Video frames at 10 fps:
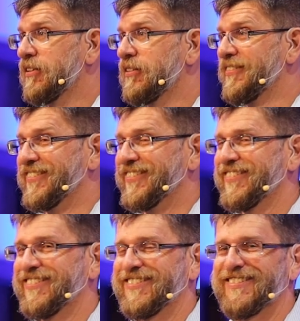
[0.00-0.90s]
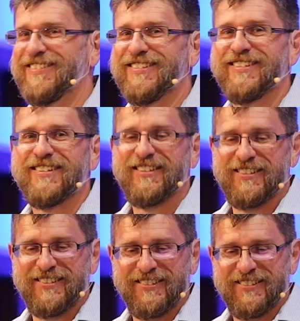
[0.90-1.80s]

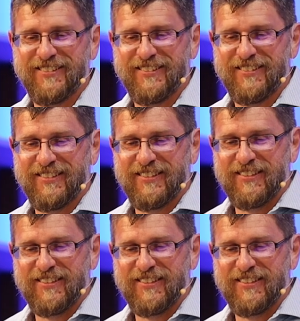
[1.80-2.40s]
Nothing is said.